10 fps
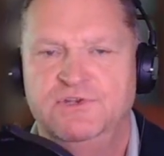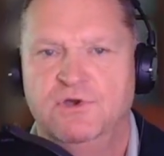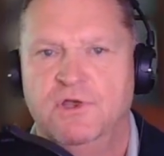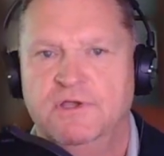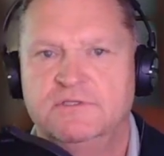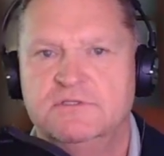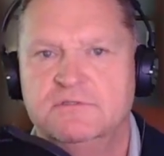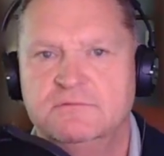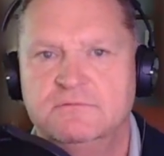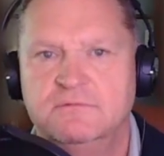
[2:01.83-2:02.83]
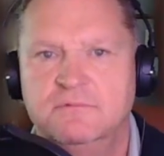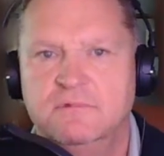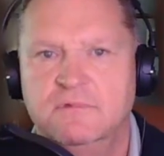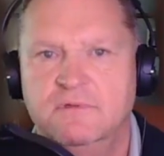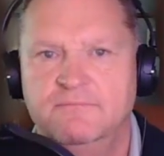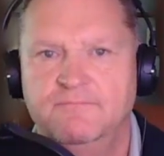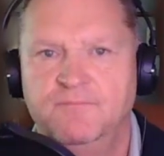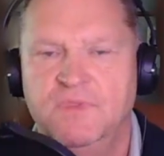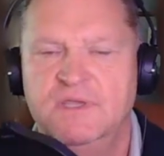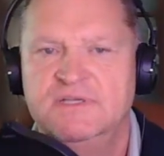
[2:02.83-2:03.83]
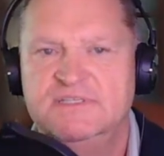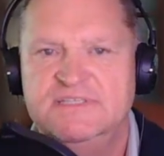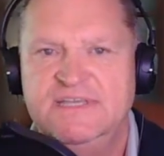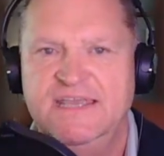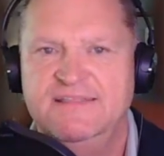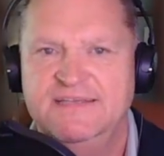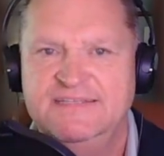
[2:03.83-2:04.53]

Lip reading: targets. Seeing the